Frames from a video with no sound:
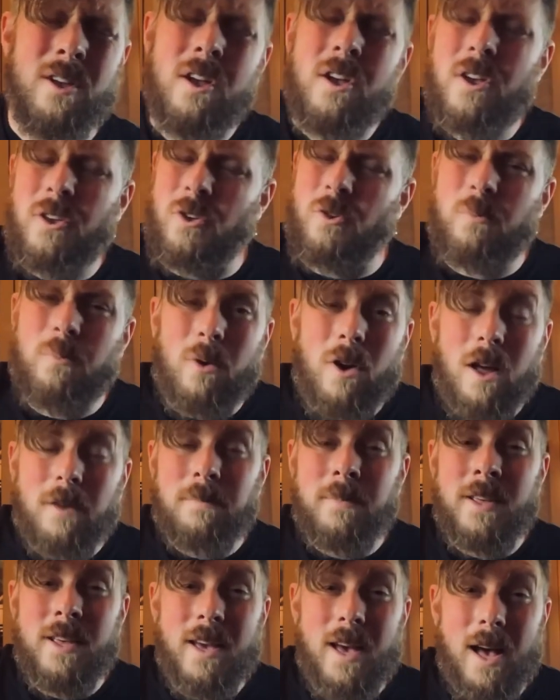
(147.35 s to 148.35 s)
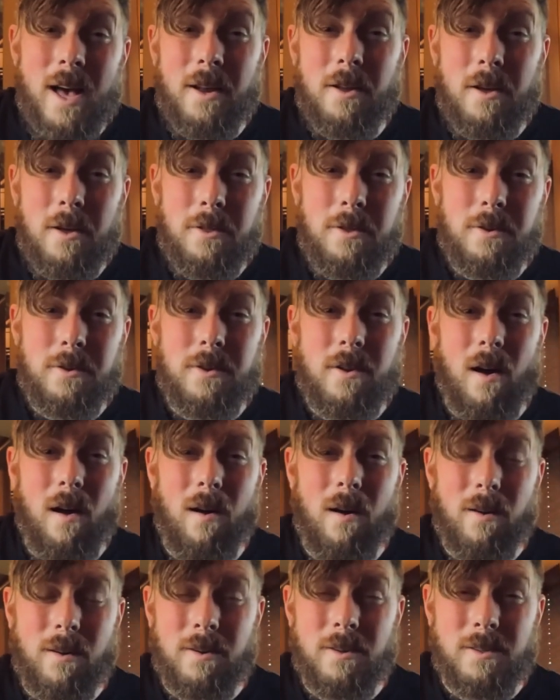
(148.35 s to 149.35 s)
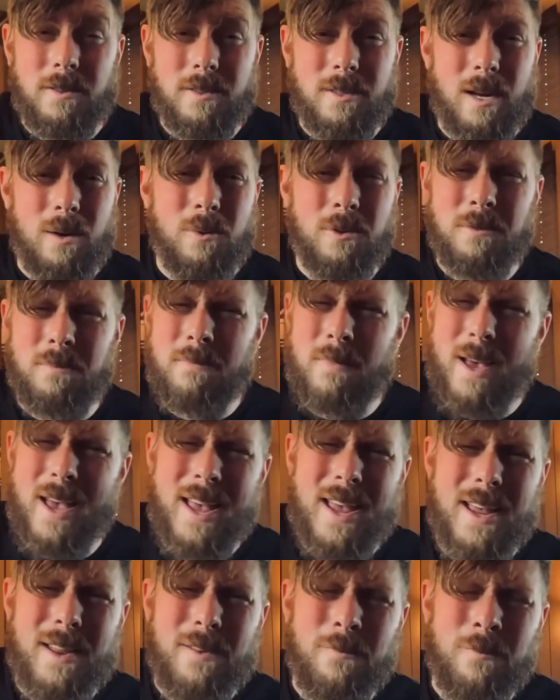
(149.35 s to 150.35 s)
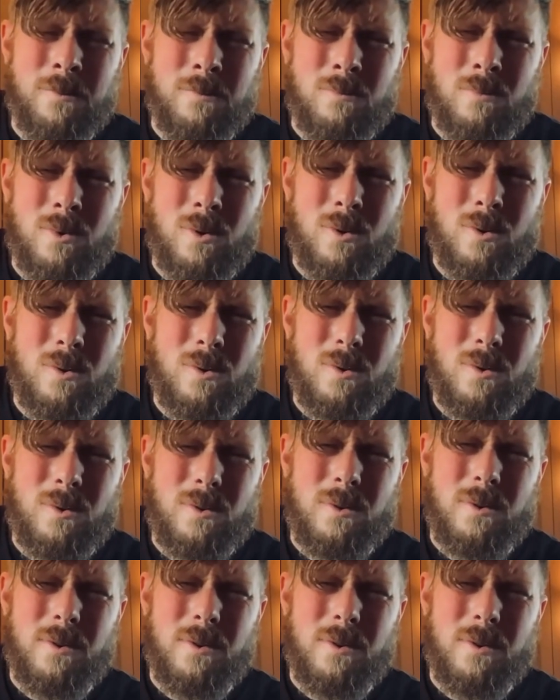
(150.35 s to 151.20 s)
You brought me out of the darkness. I was made for more.